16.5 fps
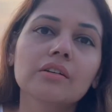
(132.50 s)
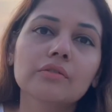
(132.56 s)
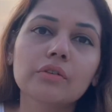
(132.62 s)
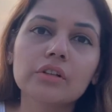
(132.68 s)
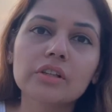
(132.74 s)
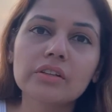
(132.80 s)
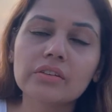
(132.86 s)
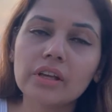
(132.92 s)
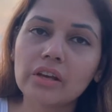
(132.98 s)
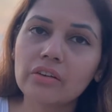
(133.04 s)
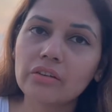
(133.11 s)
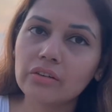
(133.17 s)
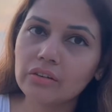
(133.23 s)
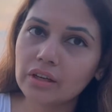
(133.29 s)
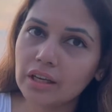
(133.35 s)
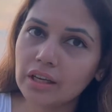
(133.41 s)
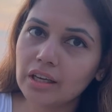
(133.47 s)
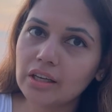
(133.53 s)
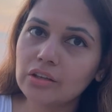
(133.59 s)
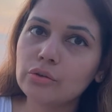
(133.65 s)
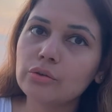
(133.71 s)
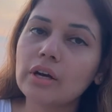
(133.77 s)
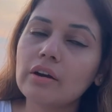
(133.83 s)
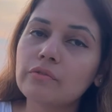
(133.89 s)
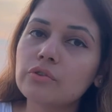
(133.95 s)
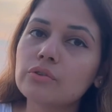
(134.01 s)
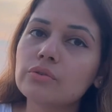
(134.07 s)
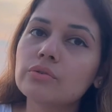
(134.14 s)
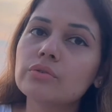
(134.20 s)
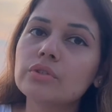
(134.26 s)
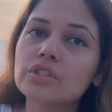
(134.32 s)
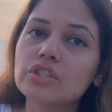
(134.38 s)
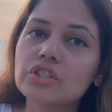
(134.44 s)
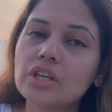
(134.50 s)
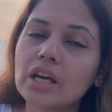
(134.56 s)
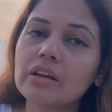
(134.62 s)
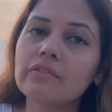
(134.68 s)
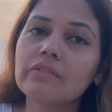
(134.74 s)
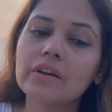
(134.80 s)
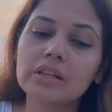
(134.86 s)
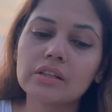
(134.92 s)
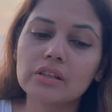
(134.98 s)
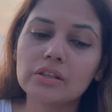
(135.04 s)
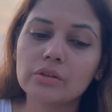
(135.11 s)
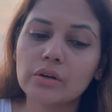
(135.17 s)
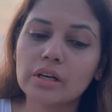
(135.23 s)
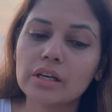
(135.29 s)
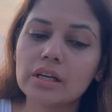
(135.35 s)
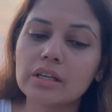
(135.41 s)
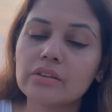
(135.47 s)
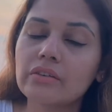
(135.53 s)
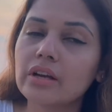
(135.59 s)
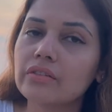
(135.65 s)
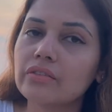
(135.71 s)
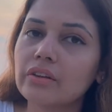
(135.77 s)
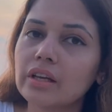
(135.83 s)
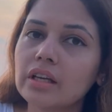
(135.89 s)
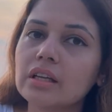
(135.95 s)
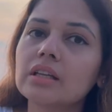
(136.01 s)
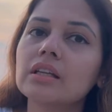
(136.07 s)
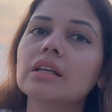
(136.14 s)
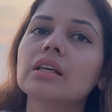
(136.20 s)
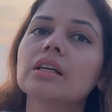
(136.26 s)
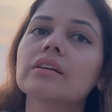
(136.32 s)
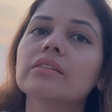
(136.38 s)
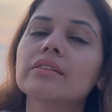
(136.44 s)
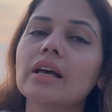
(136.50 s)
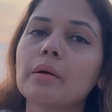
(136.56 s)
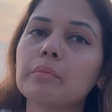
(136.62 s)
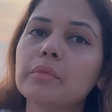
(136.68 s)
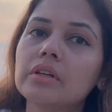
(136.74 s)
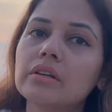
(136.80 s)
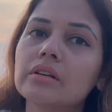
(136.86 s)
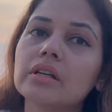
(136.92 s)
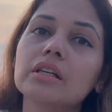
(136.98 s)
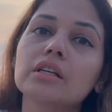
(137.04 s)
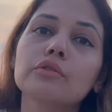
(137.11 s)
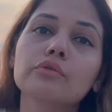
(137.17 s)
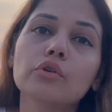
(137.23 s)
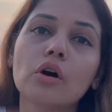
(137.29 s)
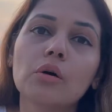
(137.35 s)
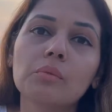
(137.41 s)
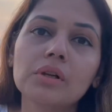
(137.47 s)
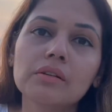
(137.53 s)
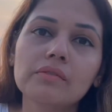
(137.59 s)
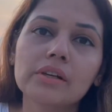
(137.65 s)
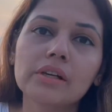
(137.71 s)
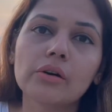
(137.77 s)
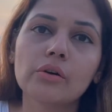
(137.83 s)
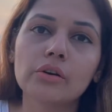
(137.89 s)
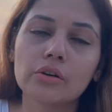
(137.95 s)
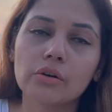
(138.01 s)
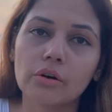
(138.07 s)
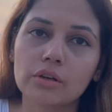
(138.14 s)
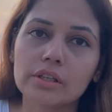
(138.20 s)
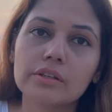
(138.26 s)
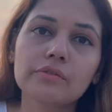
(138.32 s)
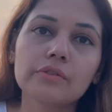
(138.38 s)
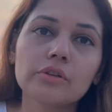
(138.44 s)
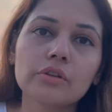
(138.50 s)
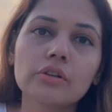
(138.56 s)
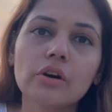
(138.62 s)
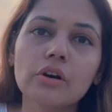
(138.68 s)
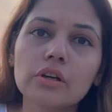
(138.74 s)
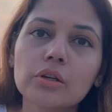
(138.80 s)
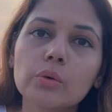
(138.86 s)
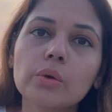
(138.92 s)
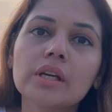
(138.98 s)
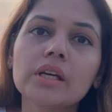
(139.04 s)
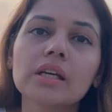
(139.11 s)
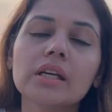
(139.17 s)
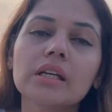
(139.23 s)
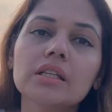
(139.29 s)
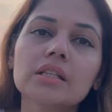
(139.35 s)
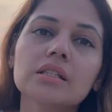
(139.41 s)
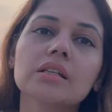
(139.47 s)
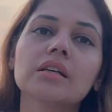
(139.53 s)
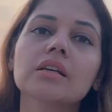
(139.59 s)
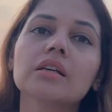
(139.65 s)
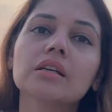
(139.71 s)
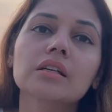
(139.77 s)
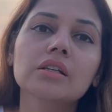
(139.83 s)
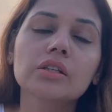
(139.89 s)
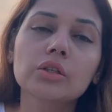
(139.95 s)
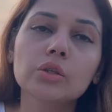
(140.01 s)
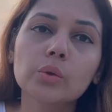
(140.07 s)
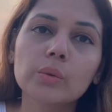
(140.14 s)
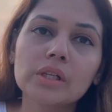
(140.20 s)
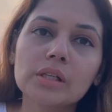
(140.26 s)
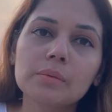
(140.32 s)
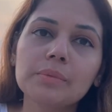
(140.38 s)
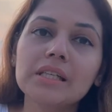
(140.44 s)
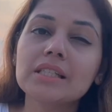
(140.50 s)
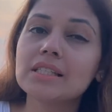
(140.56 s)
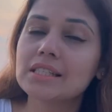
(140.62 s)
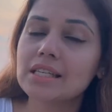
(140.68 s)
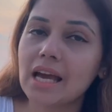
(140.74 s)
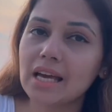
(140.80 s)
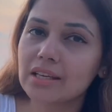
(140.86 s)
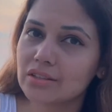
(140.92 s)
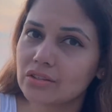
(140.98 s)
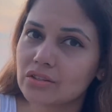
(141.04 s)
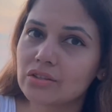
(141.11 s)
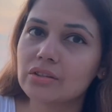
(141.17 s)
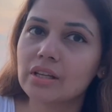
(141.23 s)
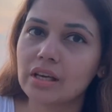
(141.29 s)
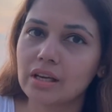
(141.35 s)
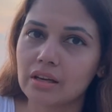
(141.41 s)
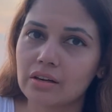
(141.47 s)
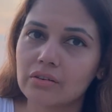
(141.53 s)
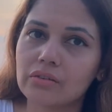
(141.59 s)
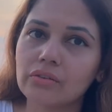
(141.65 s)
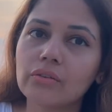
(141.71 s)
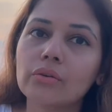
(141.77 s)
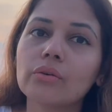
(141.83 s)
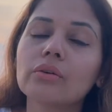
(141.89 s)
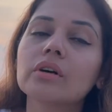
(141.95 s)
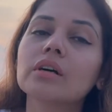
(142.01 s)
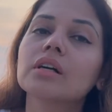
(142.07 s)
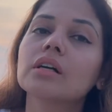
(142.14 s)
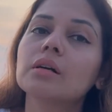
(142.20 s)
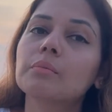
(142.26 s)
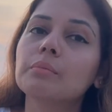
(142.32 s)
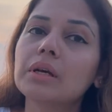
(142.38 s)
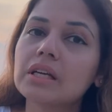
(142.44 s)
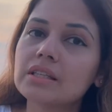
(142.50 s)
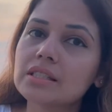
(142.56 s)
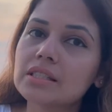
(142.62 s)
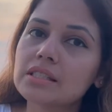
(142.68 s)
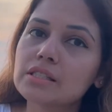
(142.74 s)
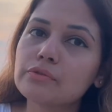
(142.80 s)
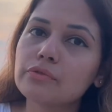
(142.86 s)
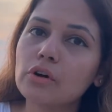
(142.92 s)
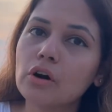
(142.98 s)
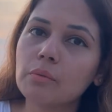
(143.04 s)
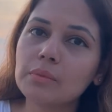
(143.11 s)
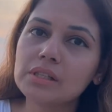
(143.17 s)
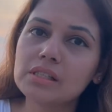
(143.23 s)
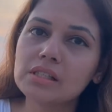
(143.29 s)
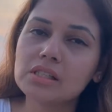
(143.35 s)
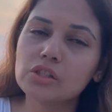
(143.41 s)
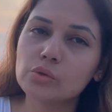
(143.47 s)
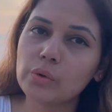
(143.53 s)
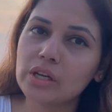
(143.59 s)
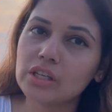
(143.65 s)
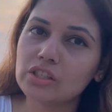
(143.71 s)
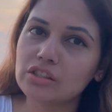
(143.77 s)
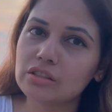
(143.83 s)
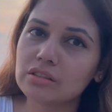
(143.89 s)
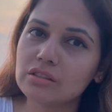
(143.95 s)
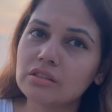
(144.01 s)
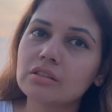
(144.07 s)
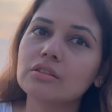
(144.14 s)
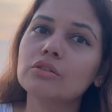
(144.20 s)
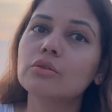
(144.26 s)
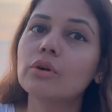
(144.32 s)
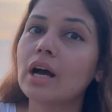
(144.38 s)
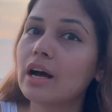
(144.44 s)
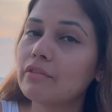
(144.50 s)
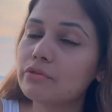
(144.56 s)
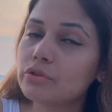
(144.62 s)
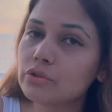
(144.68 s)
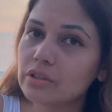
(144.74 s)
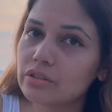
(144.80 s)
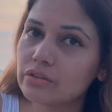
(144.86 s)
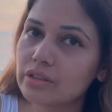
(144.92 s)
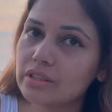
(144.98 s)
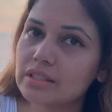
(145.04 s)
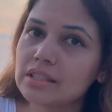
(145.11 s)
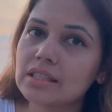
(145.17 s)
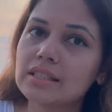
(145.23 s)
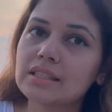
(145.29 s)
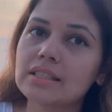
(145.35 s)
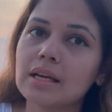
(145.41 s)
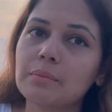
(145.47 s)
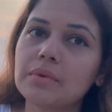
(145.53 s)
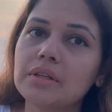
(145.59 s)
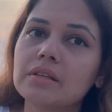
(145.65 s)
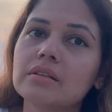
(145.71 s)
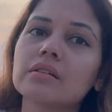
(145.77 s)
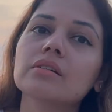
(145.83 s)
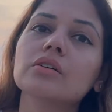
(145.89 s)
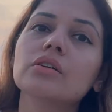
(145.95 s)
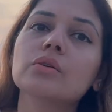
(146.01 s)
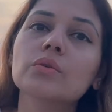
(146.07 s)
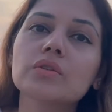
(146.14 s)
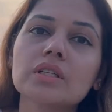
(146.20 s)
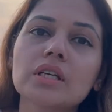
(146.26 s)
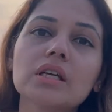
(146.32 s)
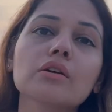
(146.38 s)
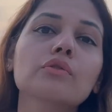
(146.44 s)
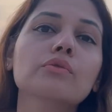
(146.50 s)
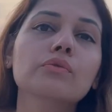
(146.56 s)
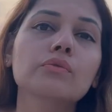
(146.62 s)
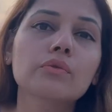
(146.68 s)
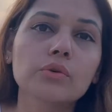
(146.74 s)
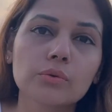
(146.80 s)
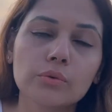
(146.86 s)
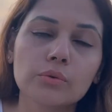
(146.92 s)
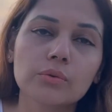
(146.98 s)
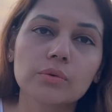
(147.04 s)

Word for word: For the section A, you have to check whether you are addressing the examiner in a formal way or not. If you're not doing it, you will be taxed there. So, because it's a formal situation, you have to address the examiner using vous.